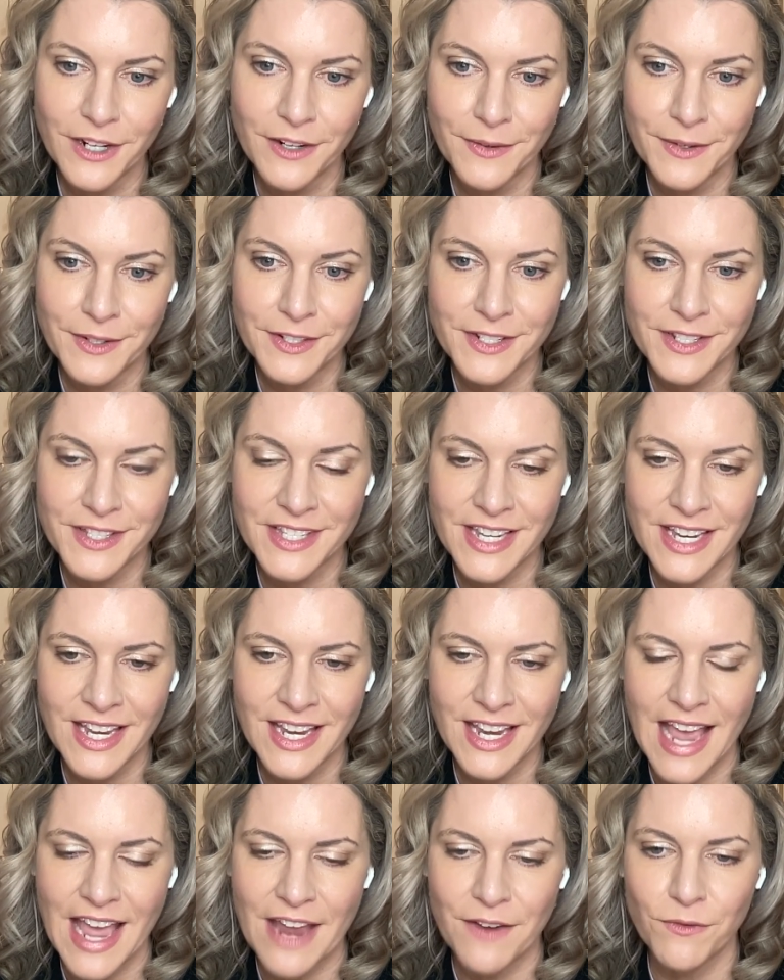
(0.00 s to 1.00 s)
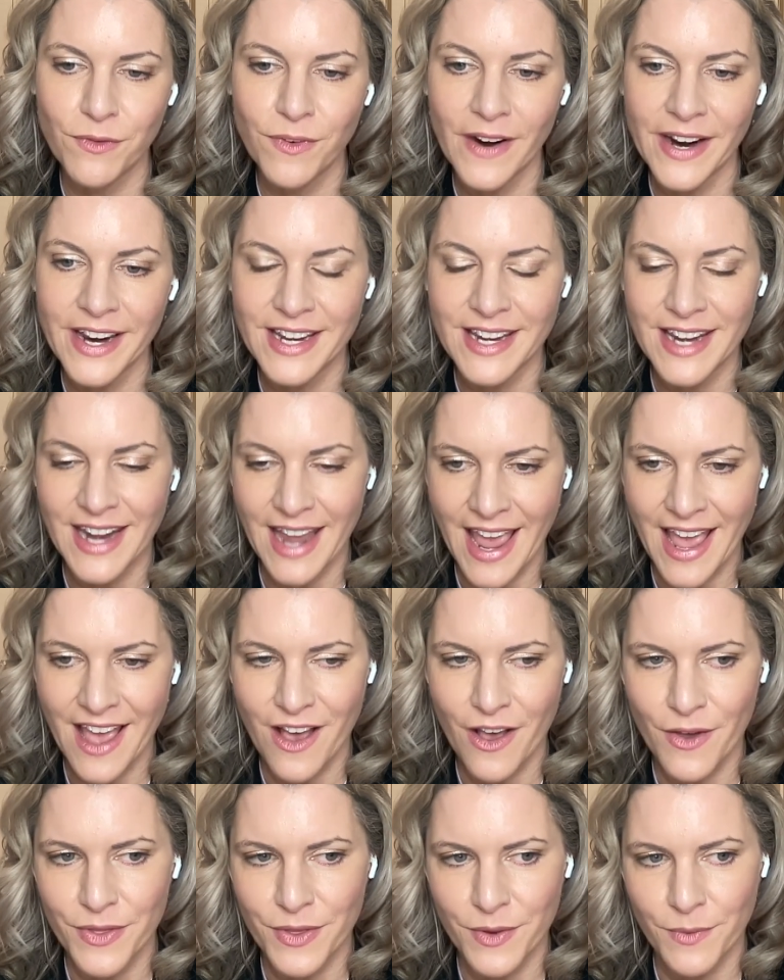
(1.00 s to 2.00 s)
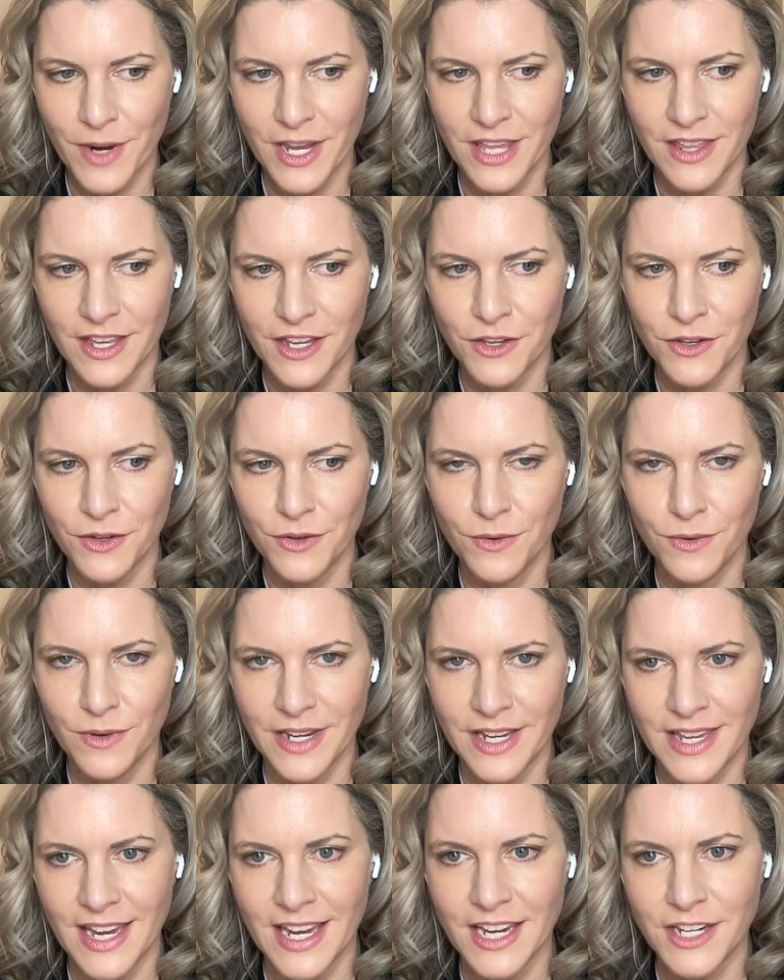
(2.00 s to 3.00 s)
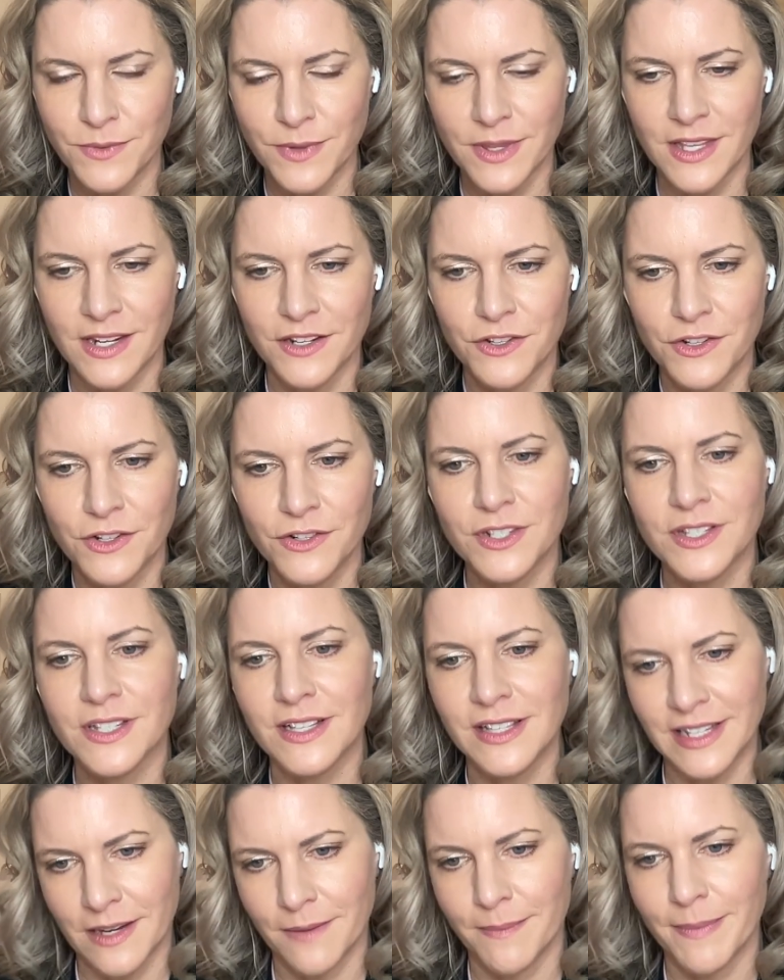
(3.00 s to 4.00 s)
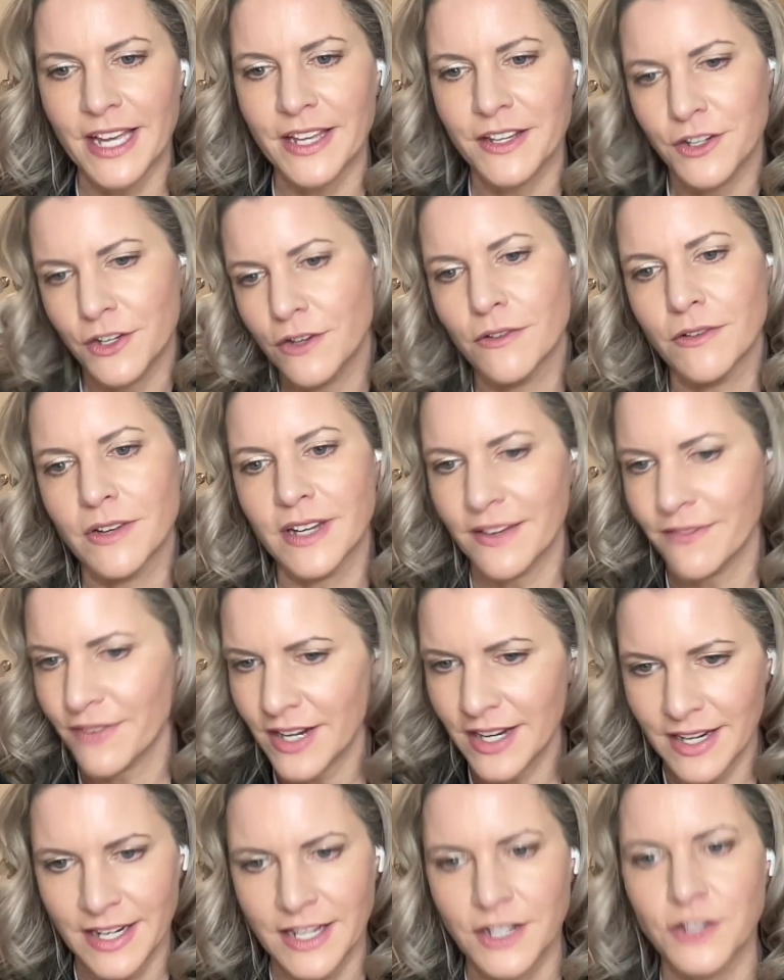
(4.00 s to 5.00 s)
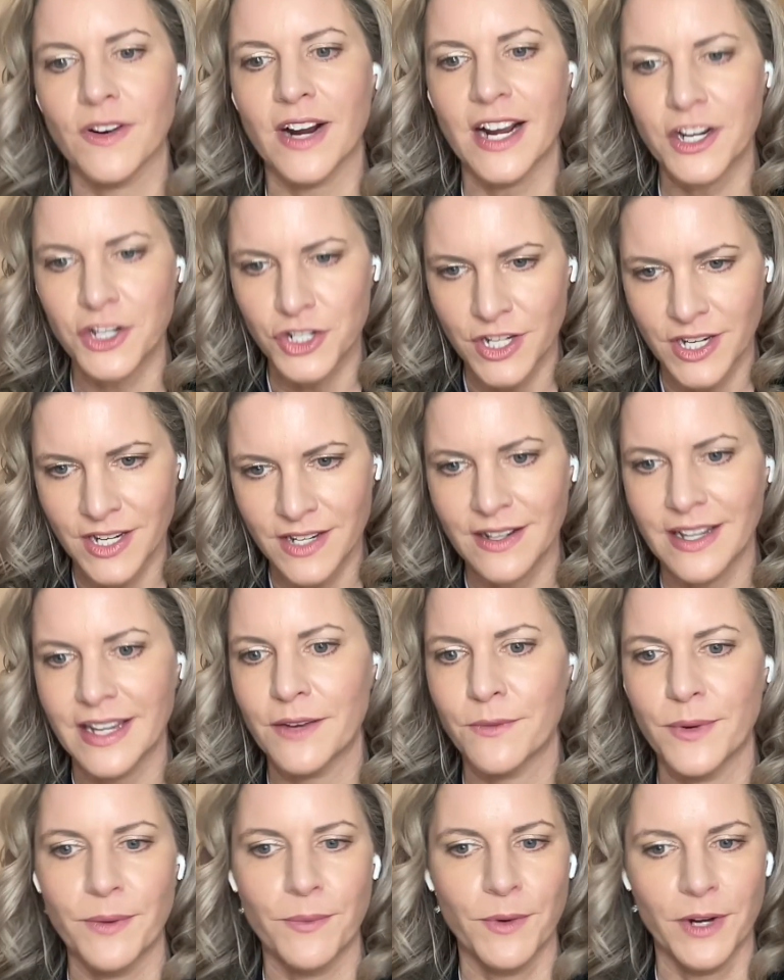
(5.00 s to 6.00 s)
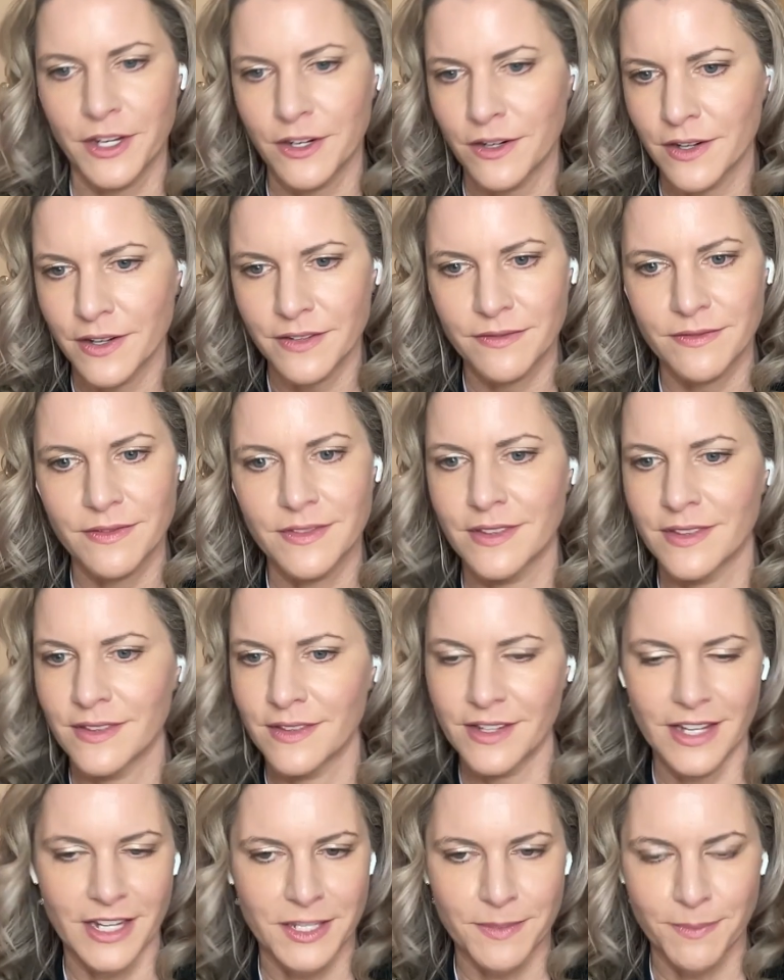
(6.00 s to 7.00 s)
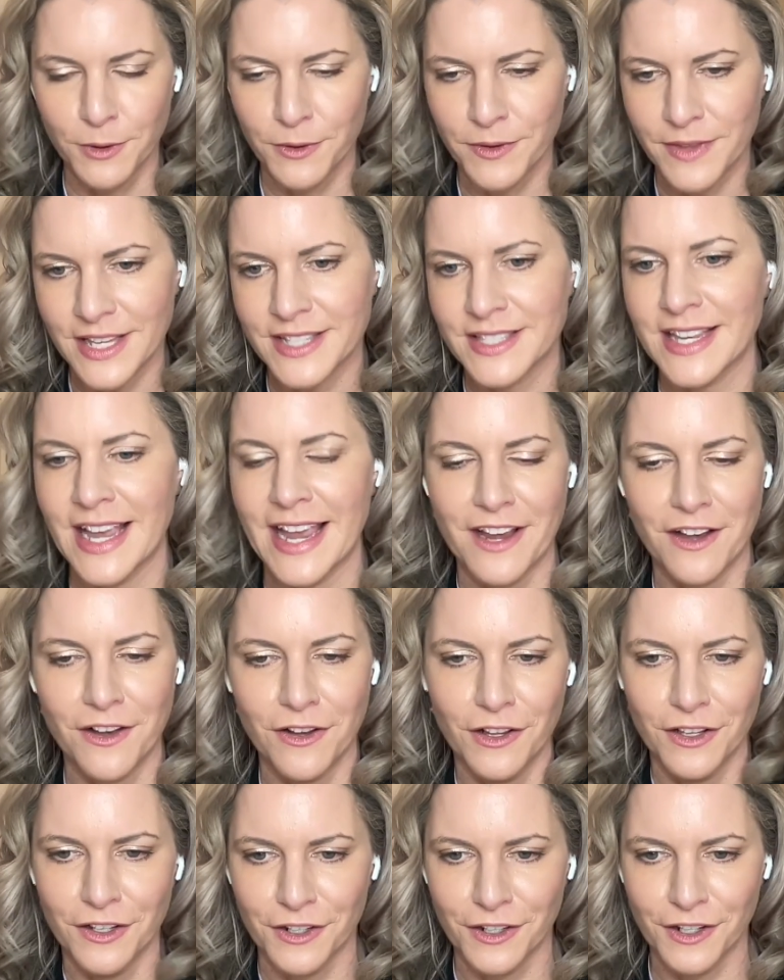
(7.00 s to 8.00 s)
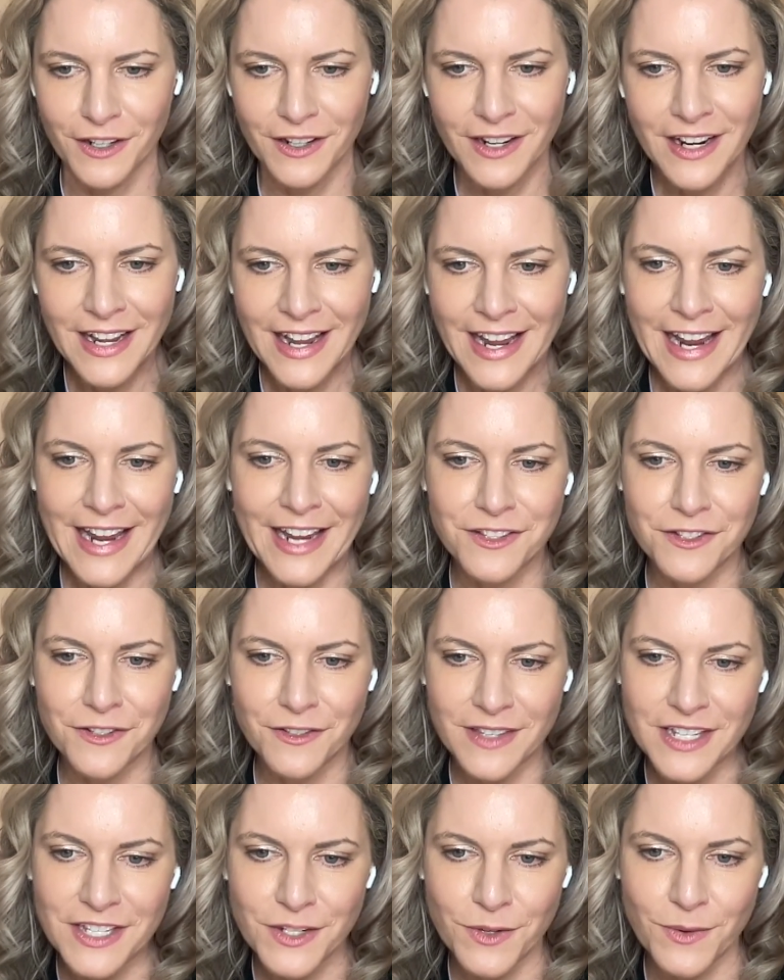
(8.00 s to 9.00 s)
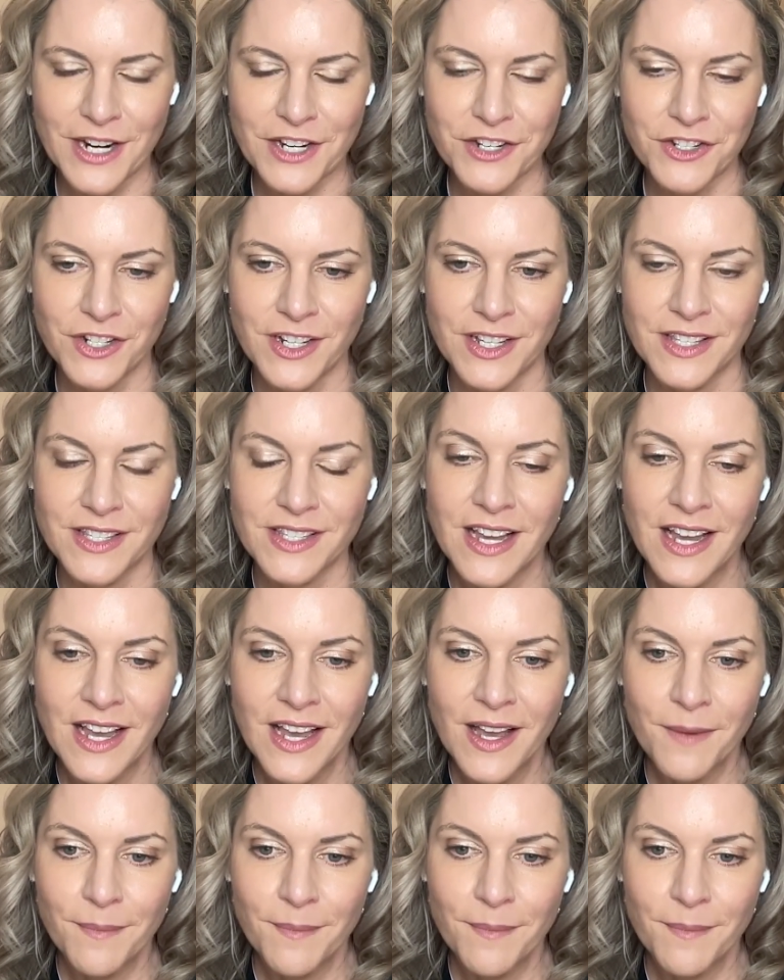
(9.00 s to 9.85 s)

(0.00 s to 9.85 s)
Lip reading: we're going to see. And right now, the way that you engage with it is you just click a button. You don't give it any direction. Like, we want you to explore this angle or answer these questions.